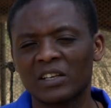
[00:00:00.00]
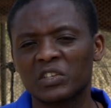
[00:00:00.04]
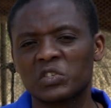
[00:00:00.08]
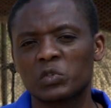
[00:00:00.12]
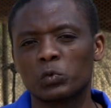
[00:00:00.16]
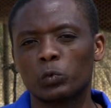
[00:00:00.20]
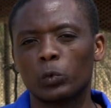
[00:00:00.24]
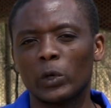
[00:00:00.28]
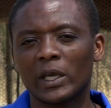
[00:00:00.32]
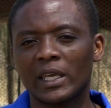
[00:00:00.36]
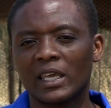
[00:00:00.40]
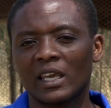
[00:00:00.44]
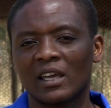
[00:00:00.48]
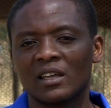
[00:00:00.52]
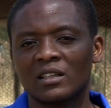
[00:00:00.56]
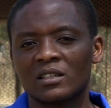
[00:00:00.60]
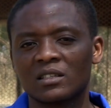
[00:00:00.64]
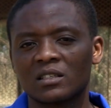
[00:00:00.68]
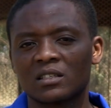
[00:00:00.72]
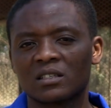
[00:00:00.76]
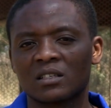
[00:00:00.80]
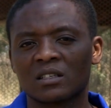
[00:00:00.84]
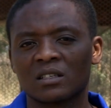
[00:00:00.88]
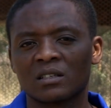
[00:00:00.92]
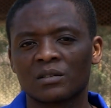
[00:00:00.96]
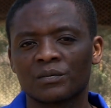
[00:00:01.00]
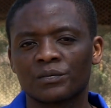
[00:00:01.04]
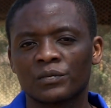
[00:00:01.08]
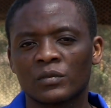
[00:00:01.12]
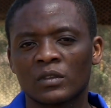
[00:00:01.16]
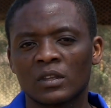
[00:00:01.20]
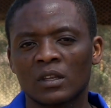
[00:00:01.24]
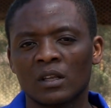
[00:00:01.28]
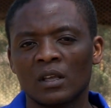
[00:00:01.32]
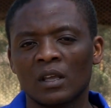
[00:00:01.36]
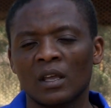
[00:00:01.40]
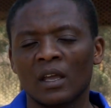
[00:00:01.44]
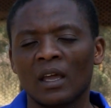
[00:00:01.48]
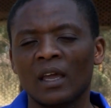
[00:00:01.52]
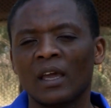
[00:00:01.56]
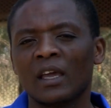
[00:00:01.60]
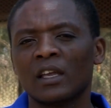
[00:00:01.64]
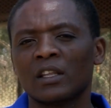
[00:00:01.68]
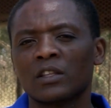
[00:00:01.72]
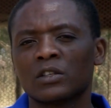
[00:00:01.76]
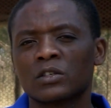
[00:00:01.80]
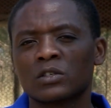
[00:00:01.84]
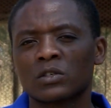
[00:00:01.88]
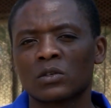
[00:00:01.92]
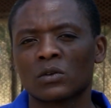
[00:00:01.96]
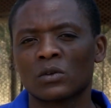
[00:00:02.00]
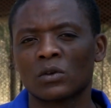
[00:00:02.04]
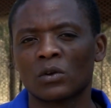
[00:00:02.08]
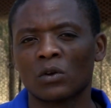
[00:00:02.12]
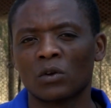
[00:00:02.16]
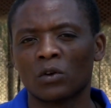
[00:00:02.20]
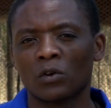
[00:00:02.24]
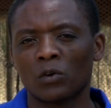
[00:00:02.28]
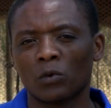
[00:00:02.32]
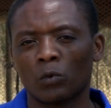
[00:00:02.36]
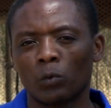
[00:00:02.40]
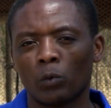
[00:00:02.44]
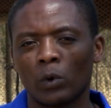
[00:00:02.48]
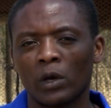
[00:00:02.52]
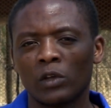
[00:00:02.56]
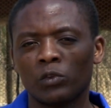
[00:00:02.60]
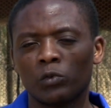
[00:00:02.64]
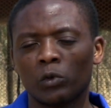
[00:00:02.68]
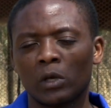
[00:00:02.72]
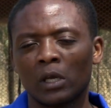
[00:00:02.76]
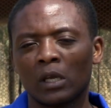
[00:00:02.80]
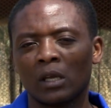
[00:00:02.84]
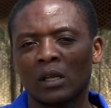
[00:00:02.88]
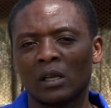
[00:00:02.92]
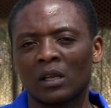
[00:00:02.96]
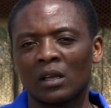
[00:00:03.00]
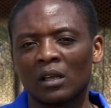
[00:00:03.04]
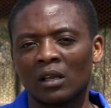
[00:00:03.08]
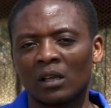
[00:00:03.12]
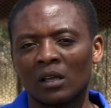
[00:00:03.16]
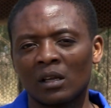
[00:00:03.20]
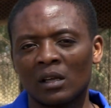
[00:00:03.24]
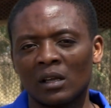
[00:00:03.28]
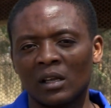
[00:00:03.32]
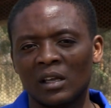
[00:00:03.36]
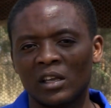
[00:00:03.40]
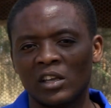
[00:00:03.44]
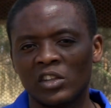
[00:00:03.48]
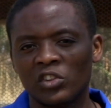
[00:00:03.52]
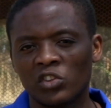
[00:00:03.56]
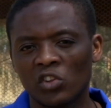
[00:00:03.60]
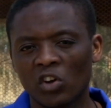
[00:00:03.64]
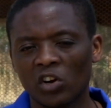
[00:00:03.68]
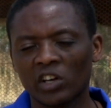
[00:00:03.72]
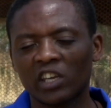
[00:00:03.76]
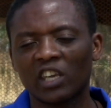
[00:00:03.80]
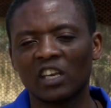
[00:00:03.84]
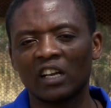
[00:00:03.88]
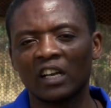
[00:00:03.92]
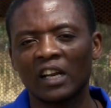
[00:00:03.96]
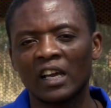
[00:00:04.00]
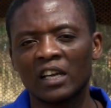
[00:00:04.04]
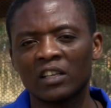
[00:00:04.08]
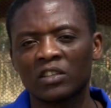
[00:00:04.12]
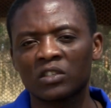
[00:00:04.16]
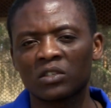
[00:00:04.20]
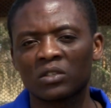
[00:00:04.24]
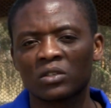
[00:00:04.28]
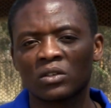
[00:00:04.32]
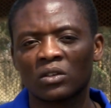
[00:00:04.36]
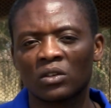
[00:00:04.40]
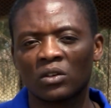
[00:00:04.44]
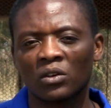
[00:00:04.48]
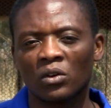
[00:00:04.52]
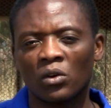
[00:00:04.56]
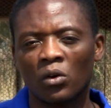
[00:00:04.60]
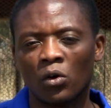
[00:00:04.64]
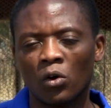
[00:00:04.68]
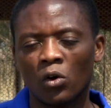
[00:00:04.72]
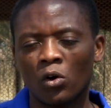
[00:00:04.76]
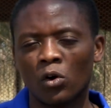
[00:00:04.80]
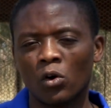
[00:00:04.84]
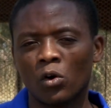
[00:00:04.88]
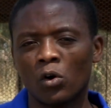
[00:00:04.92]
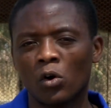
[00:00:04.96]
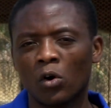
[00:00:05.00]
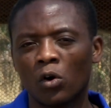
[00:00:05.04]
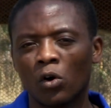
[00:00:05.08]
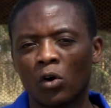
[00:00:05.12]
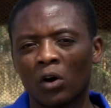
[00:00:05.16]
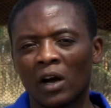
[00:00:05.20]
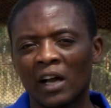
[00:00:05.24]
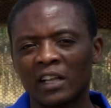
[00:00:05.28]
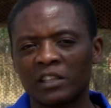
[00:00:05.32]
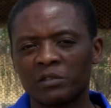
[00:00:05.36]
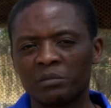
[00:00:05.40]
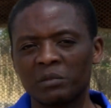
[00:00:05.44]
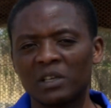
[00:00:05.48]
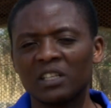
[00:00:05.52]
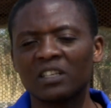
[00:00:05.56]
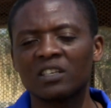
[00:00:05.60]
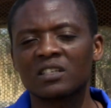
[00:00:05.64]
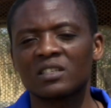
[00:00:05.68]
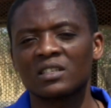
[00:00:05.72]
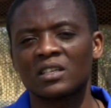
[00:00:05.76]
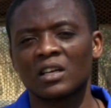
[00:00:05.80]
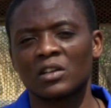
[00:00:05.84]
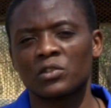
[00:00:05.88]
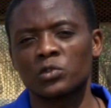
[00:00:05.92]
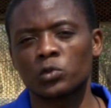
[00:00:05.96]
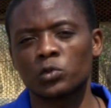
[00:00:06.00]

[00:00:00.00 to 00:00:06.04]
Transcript: is weakened, and when we inoculate or administer